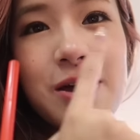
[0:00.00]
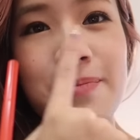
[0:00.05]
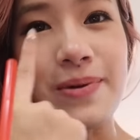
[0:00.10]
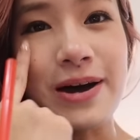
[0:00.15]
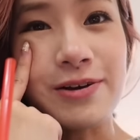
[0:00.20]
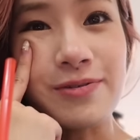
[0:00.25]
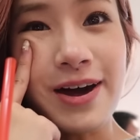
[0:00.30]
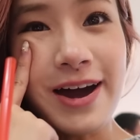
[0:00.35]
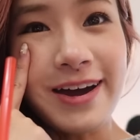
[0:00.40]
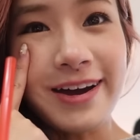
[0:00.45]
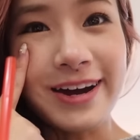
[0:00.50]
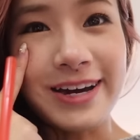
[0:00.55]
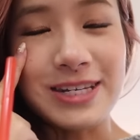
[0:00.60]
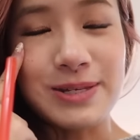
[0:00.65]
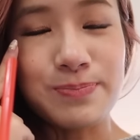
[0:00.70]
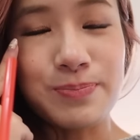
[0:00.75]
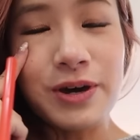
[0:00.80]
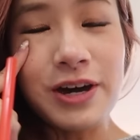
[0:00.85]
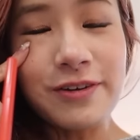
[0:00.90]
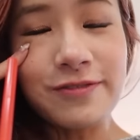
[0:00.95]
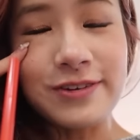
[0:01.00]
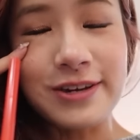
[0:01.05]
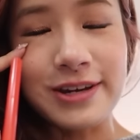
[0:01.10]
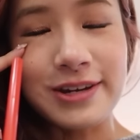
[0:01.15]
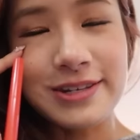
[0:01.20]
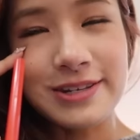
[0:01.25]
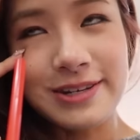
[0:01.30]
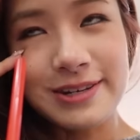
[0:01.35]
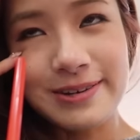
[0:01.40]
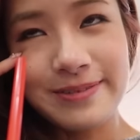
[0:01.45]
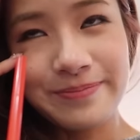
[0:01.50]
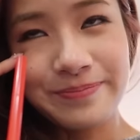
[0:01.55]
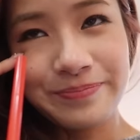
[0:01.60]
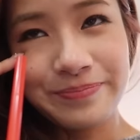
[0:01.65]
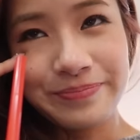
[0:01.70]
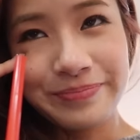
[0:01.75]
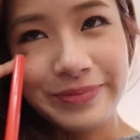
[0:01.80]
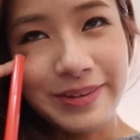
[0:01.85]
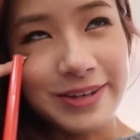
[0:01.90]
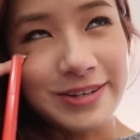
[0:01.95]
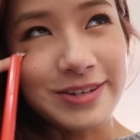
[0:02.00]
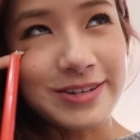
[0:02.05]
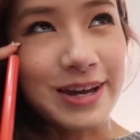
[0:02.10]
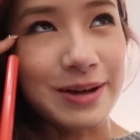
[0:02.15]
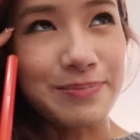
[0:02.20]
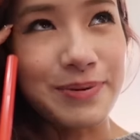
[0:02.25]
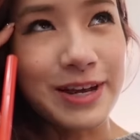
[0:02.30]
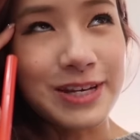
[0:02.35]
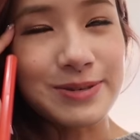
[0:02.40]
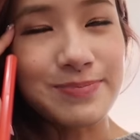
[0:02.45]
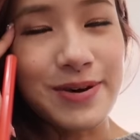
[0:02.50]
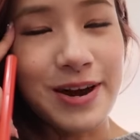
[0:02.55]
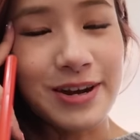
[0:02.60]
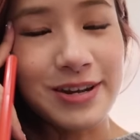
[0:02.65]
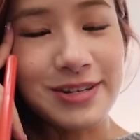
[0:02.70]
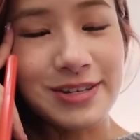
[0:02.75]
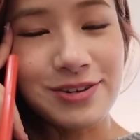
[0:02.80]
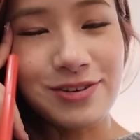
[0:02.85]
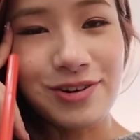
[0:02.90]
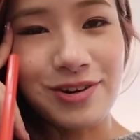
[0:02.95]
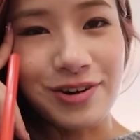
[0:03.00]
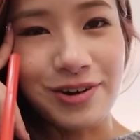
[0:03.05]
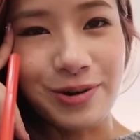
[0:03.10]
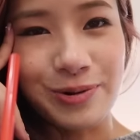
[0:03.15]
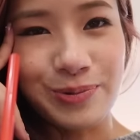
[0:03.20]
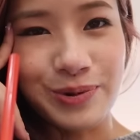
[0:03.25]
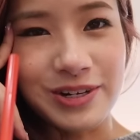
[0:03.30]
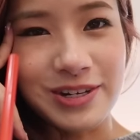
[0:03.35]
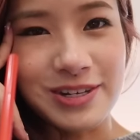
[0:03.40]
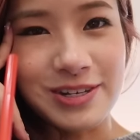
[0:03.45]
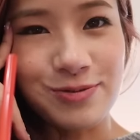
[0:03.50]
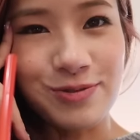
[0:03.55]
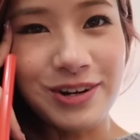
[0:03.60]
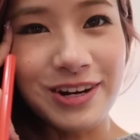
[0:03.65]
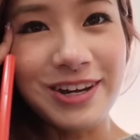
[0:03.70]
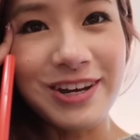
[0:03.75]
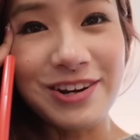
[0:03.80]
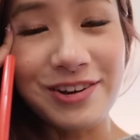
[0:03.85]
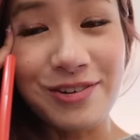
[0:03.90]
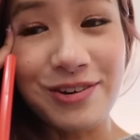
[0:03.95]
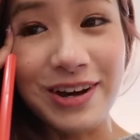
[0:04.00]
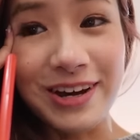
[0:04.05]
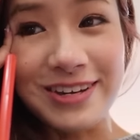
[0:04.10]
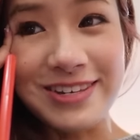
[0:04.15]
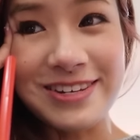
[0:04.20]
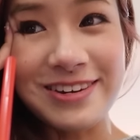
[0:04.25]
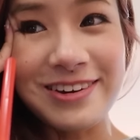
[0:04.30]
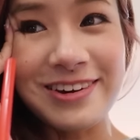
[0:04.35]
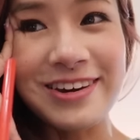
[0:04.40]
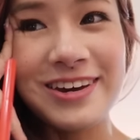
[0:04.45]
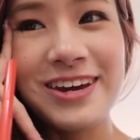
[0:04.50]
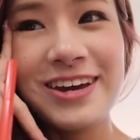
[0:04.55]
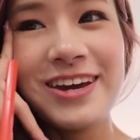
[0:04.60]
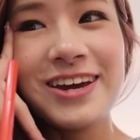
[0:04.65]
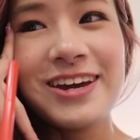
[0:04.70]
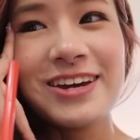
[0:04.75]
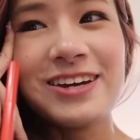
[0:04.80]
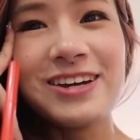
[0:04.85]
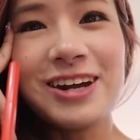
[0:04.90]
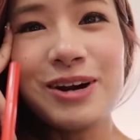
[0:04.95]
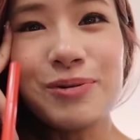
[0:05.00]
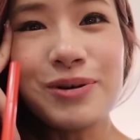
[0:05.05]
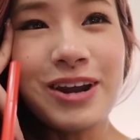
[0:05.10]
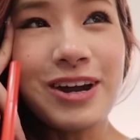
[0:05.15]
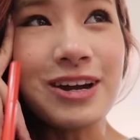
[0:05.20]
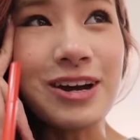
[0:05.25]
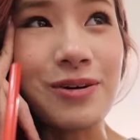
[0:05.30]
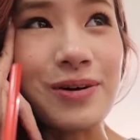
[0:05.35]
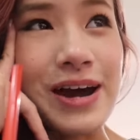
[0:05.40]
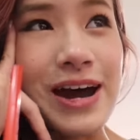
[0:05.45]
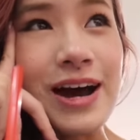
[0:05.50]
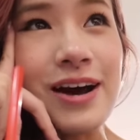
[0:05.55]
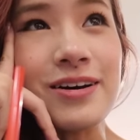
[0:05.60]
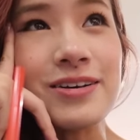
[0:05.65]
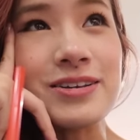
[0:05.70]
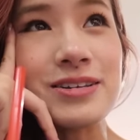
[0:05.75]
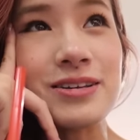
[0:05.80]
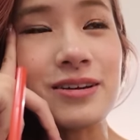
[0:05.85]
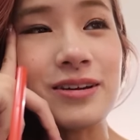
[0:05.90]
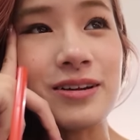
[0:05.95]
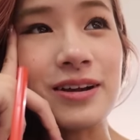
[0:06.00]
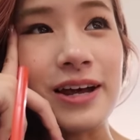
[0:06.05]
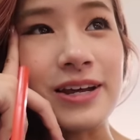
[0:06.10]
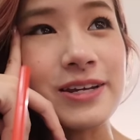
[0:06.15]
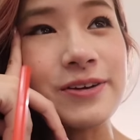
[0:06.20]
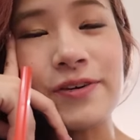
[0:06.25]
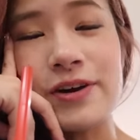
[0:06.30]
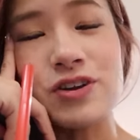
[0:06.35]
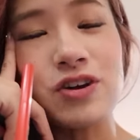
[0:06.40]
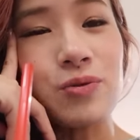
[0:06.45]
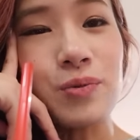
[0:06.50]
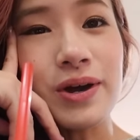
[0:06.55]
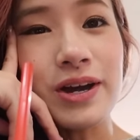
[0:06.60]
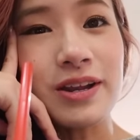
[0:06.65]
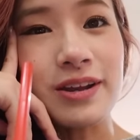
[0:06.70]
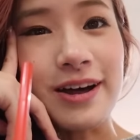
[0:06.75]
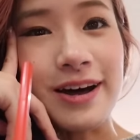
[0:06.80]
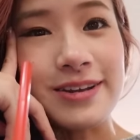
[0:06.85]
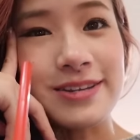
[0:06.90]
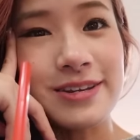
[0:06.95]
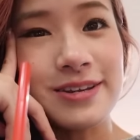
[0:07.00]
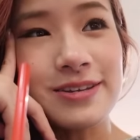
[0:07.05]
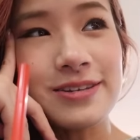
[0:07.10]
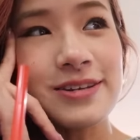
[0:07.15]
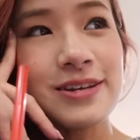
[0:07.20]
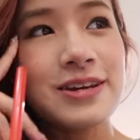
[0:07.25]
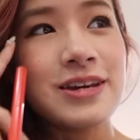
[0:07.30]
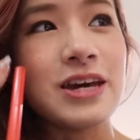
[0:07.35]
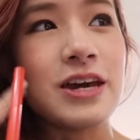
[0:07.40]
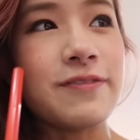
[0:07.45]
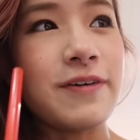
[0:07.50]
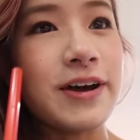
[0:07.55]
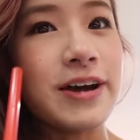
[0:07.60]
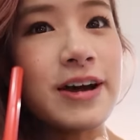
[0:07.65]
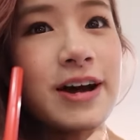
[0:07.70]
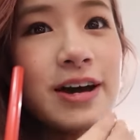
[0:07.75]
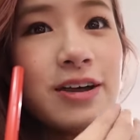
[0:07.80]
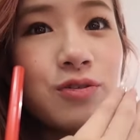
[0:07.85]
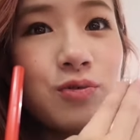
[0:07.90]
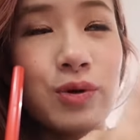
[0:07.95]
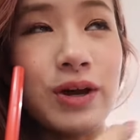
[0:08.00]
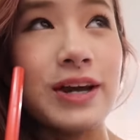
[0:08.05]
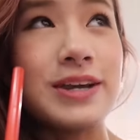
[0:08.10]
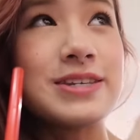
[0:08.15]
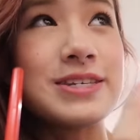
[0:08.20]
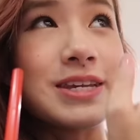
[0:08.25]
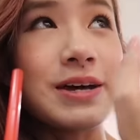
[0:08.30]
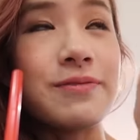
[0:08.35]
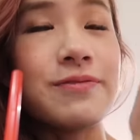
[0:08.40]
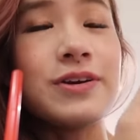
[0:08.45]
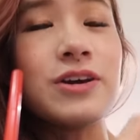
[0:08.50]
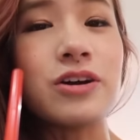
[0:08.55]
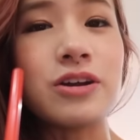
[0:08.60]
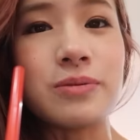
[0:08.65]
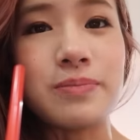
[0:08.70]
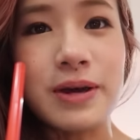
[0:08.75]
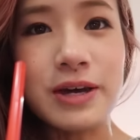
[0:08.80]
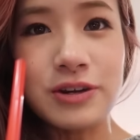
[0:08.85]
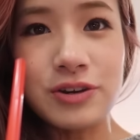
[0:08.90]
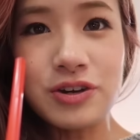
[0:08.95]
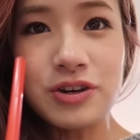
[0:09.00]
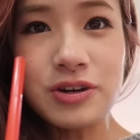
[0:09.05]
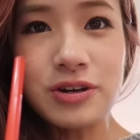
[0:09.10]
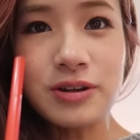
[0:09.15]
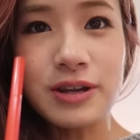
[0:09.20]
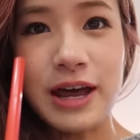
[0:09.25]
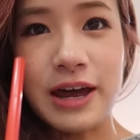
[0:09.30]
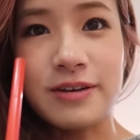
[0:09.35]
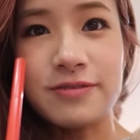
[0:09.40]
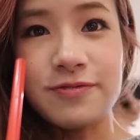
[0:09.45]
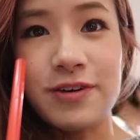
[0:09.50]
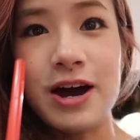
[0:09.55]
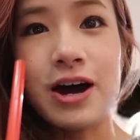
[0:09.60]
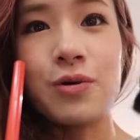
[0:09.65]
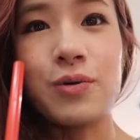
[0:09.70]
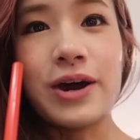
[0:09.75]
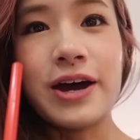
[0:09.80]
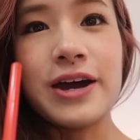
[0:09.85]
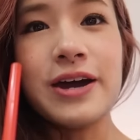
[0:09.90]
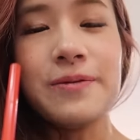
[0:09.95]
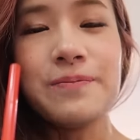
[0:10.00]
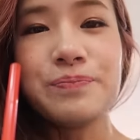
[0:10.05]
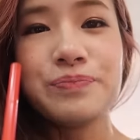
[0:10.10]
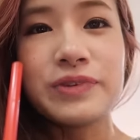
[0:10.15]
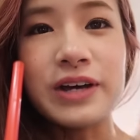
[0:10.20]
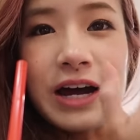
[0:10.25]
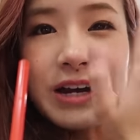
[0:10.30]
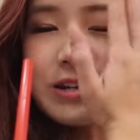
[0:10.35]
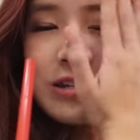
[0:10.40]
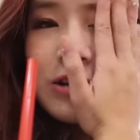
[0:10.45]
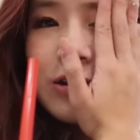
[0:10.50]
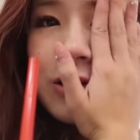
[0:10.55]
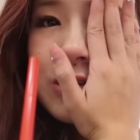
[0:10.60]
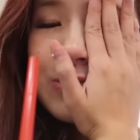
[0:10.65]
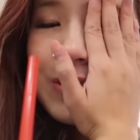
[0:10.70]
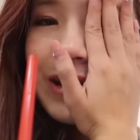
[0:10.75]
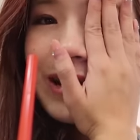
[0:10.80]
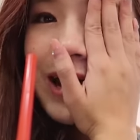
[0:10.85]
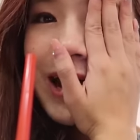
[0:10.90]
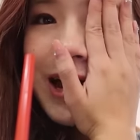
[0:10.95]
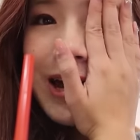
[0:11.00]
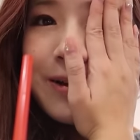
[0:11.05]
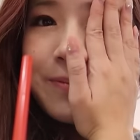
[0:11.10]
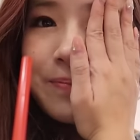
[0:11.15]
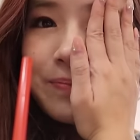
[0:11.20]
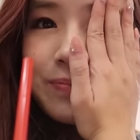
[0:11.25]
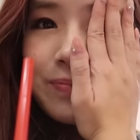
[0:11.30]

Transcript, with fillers: My right eye is perfect, it's like plus minus zero, which is really annoying. So, you know when I go out, like if I don't wear glasses, if I can't read something on a menu, like far away, I just close one eye.